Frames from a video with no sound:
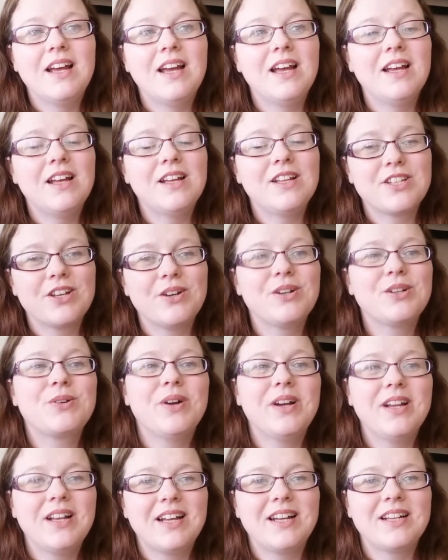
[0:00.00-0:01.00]
So I'd
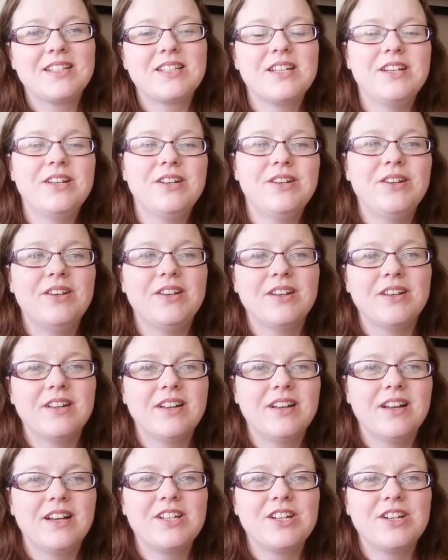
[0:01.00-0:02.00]
quite like to,
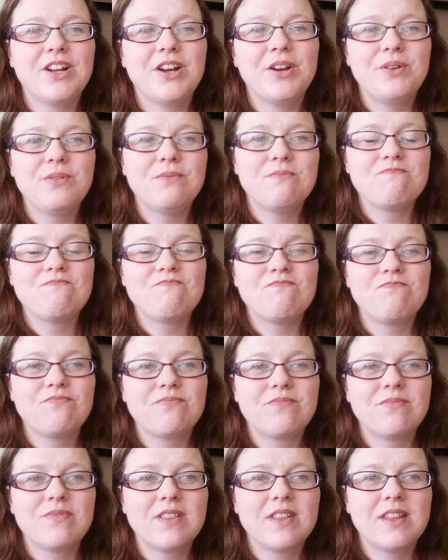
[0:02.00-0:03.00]
I don't know,
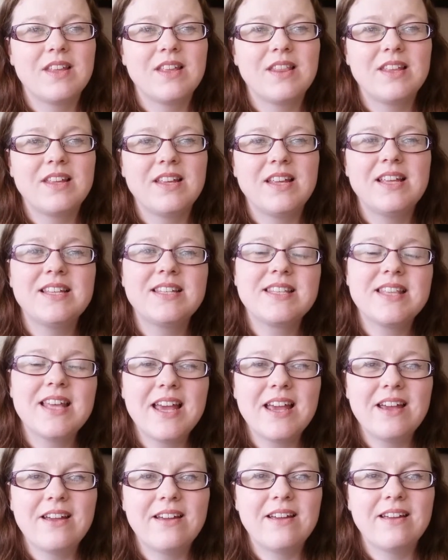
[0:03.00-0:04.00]
it's
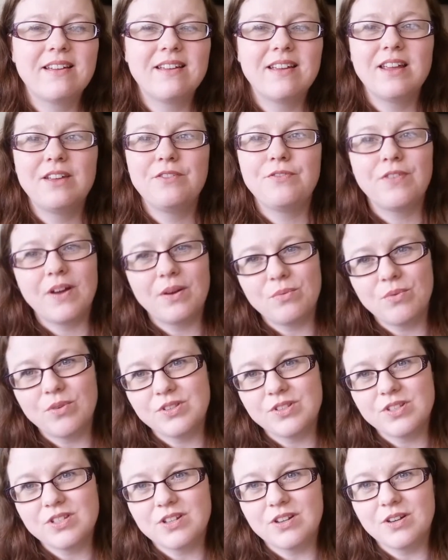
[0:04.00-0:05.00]
there if I
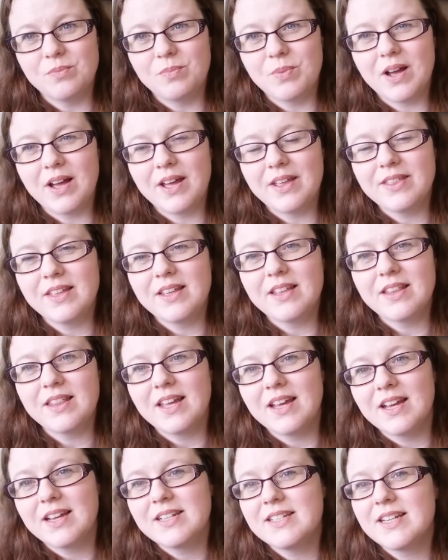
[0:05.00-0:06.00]
want to, but I think
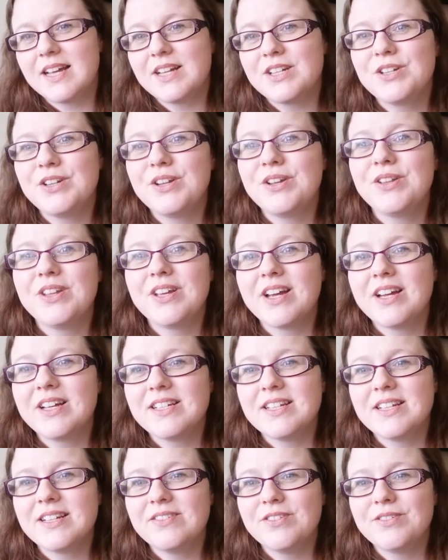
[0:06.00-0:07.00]
the
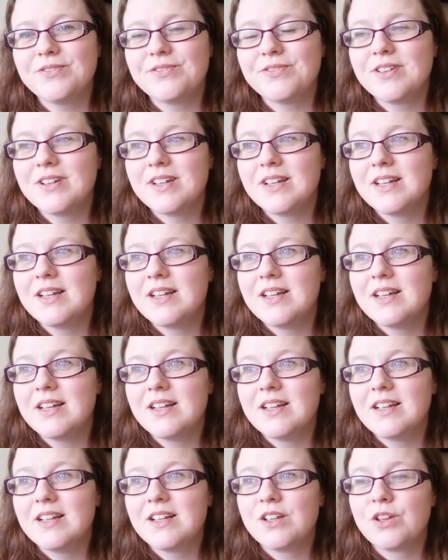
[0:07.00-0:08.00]
idea of
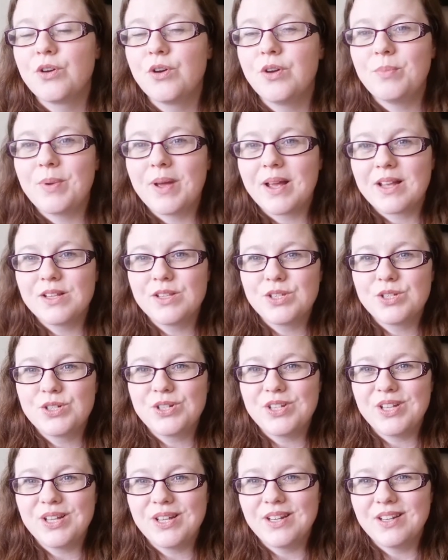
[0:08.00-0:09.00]
going back and
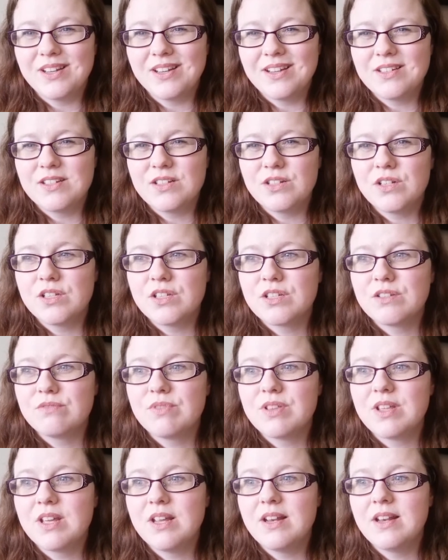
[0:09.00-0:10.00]
studying and doing
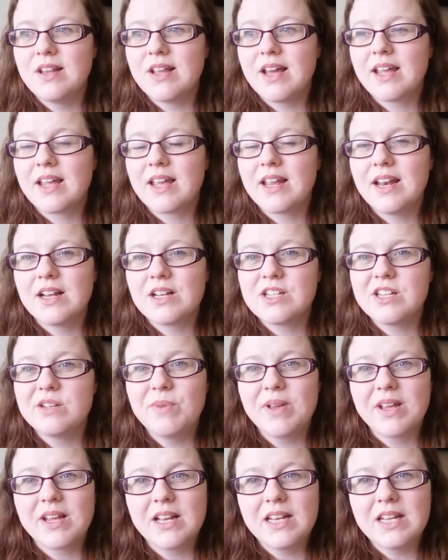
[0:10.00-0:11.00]
something that I can actually
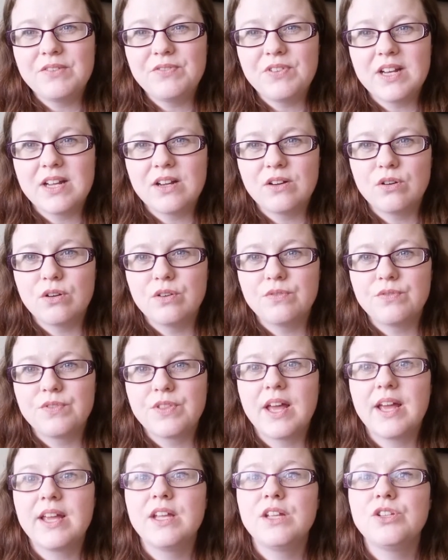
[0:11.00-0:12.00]
make a living out of
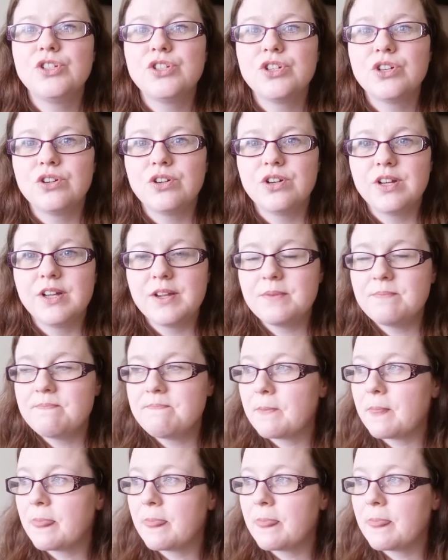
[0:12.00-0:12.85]
that I enjoy